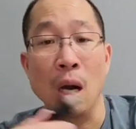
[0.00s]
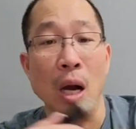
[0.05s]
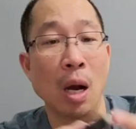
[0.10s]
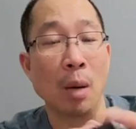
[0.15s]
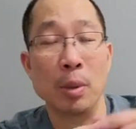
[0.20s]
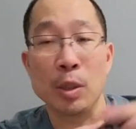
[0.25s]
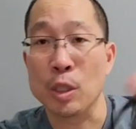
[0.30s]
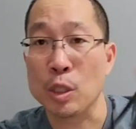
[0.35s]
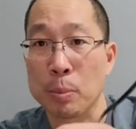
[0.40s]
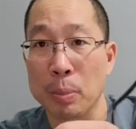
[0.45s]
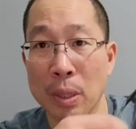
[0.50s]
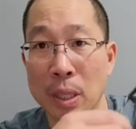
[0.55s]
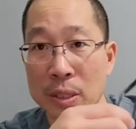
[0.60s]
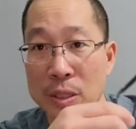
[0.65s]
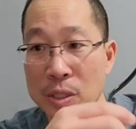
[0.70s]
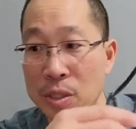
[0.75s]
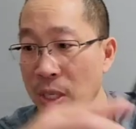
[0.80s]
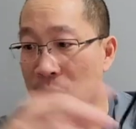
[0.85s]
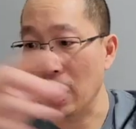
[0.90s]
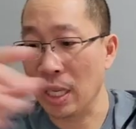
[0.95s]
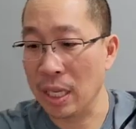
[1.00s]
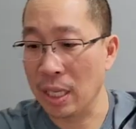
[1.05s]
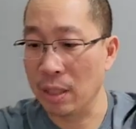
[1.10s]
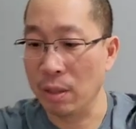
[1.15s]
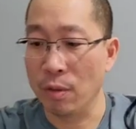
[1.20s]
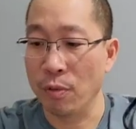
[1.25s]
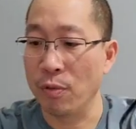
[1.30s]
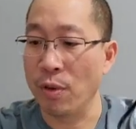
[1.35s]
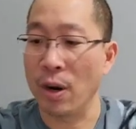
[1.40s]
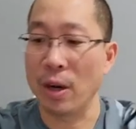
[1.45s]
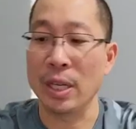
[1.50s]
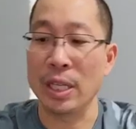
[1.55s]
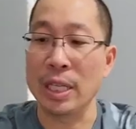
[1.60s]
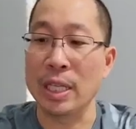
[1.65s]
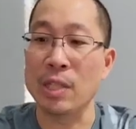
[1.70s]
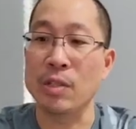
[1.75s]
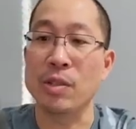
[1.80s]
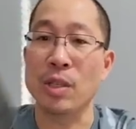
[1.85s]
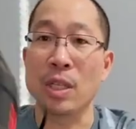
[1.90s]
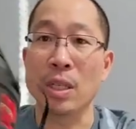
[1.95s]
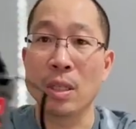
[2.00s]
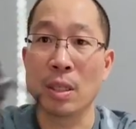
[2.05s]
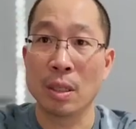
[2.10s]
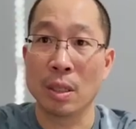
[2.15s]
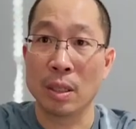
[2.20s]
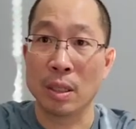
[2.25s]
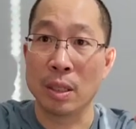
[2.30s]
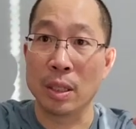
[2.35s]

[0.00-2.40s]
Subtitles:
you just plug this thing in. Very easy.